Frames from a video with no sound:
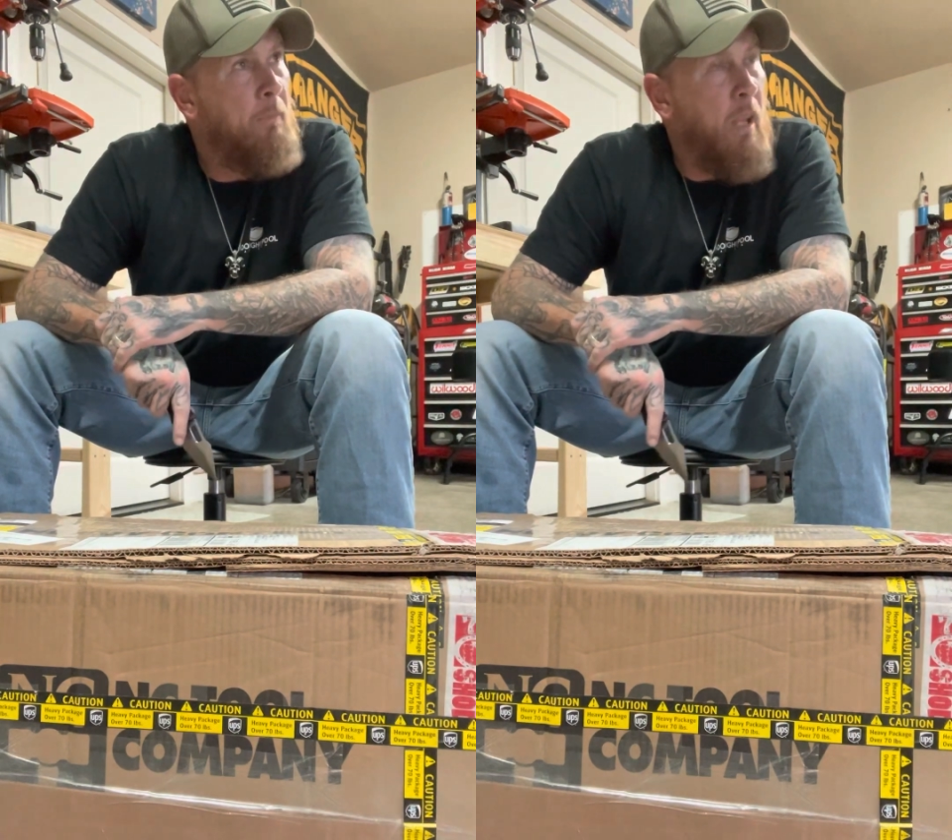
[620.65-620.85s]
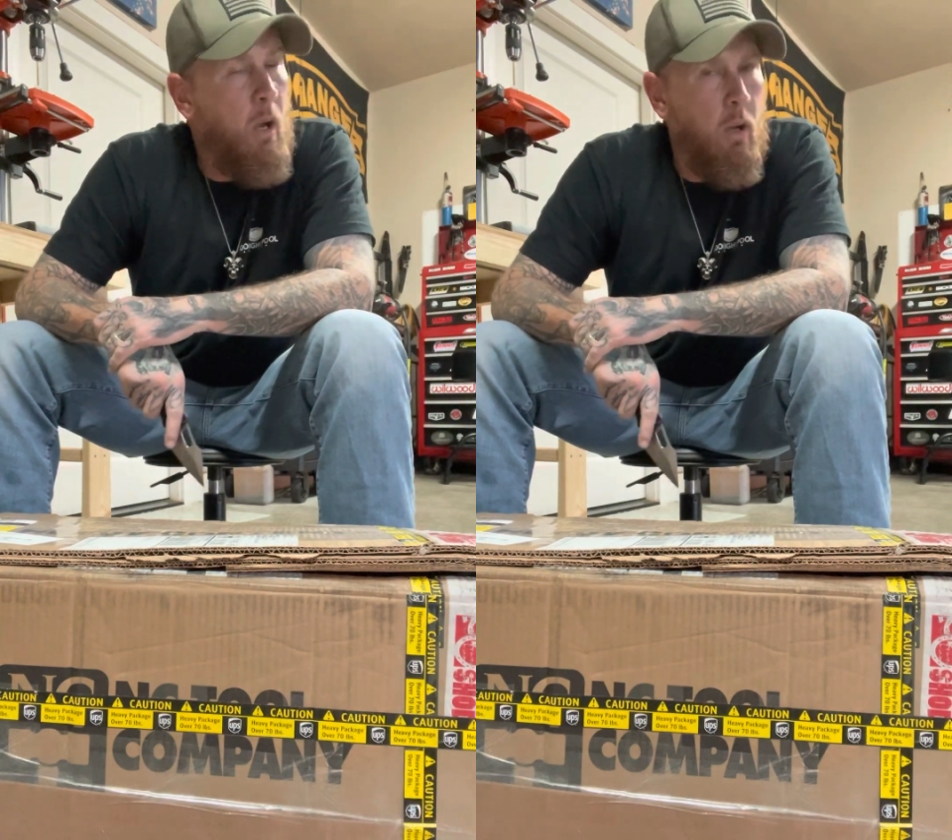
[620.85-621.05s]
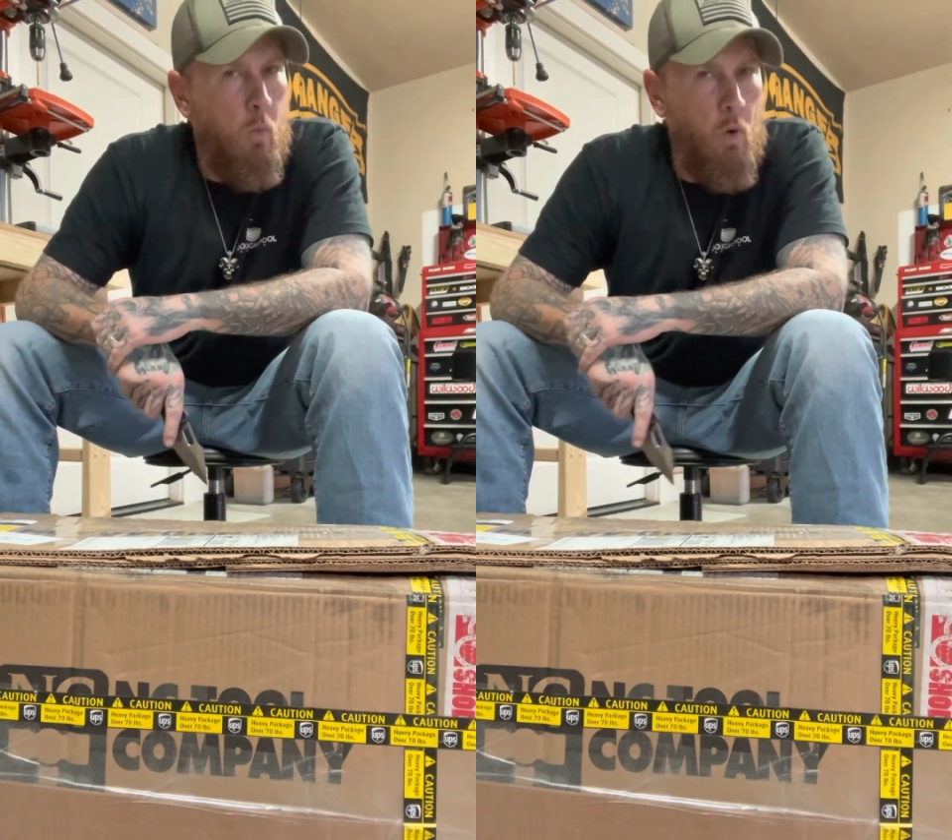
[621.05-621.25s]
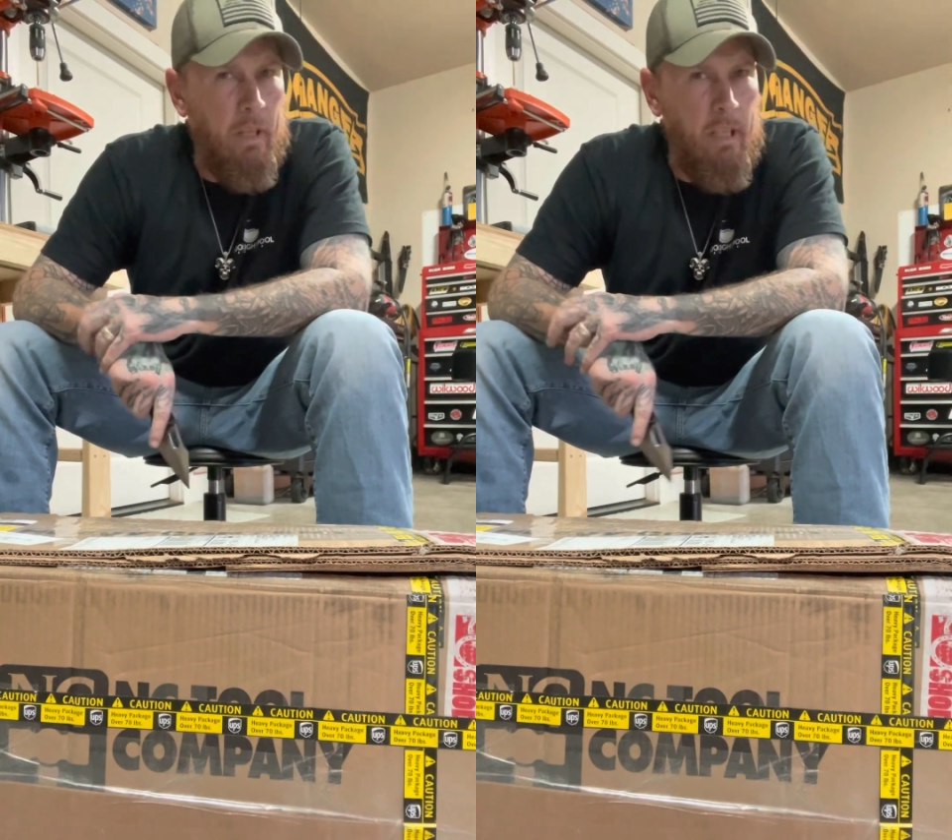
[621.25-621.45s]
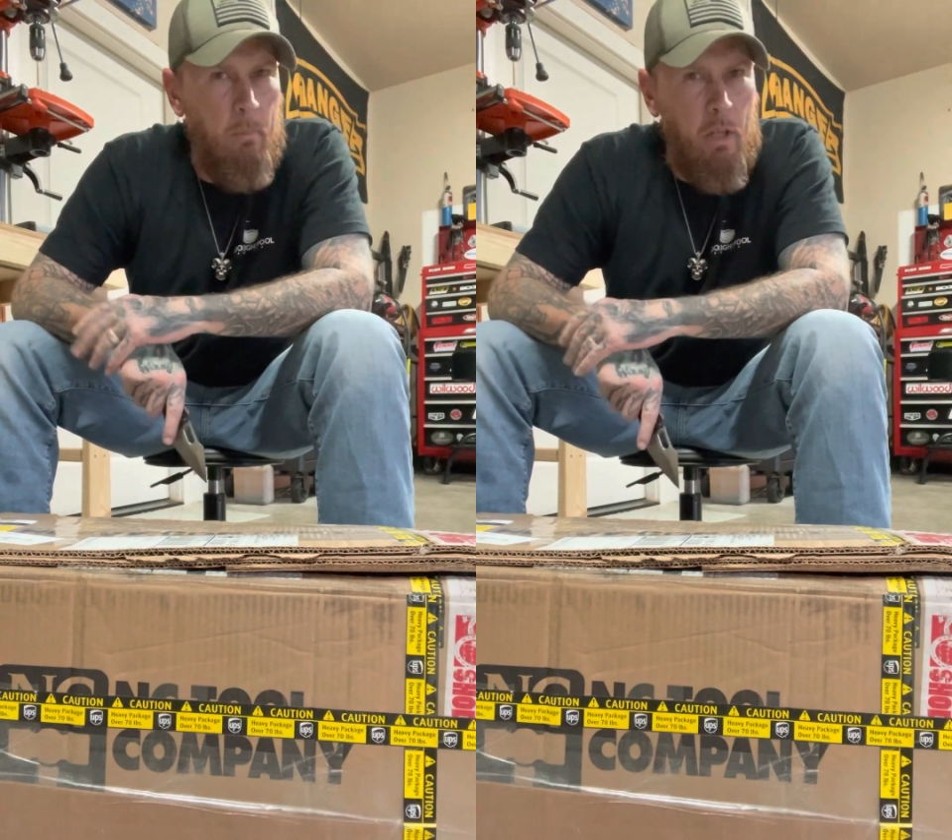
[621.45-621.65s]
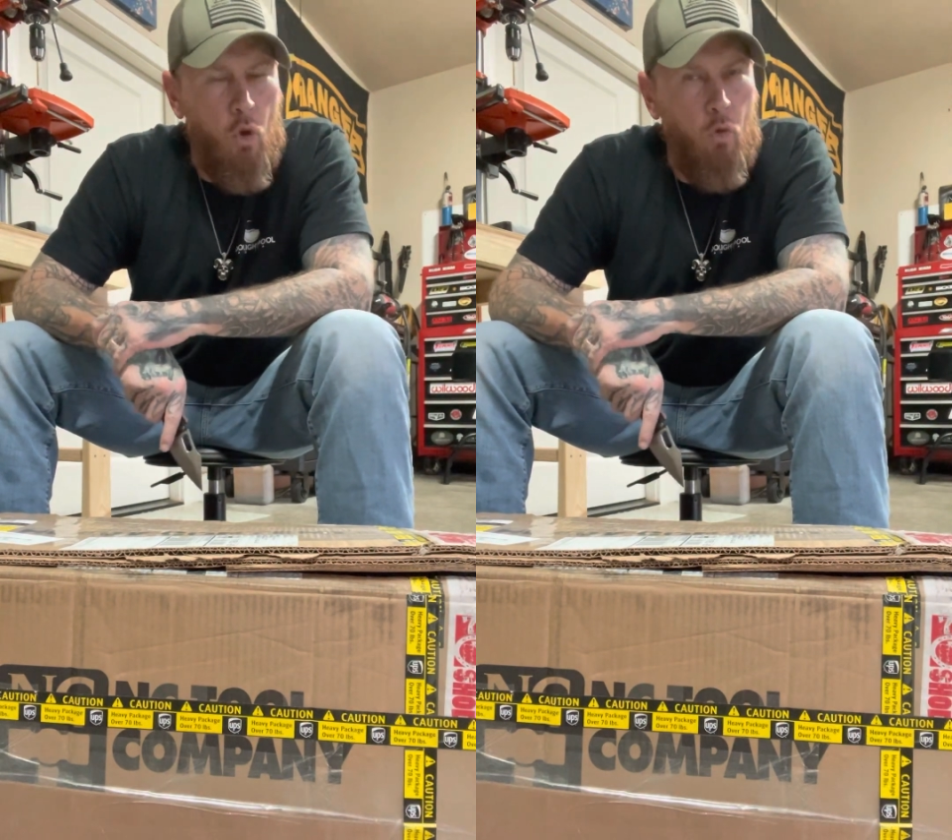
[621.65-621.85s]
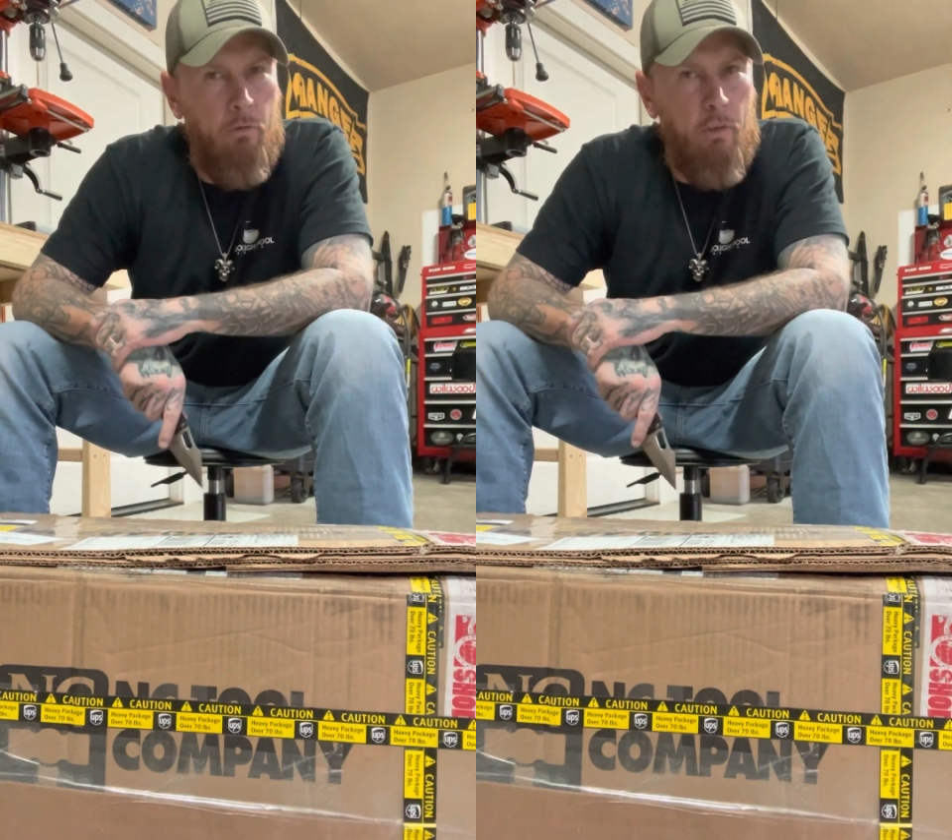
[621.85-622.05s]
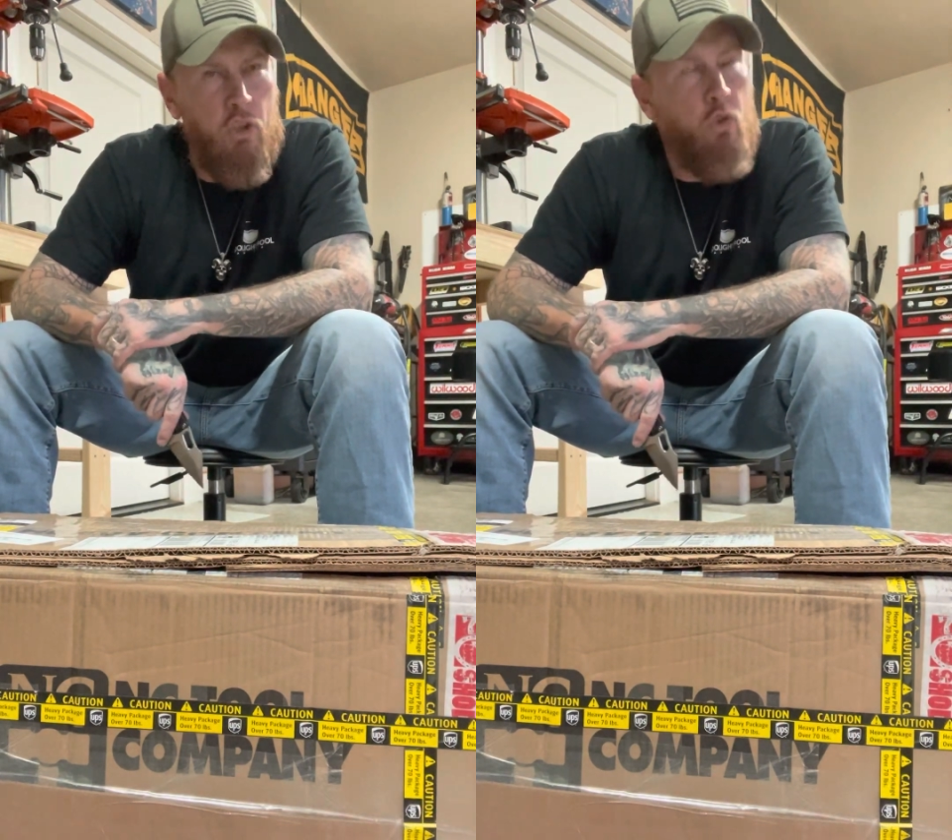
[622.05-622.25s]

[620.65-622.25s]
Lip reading: I want to get me an old Fisher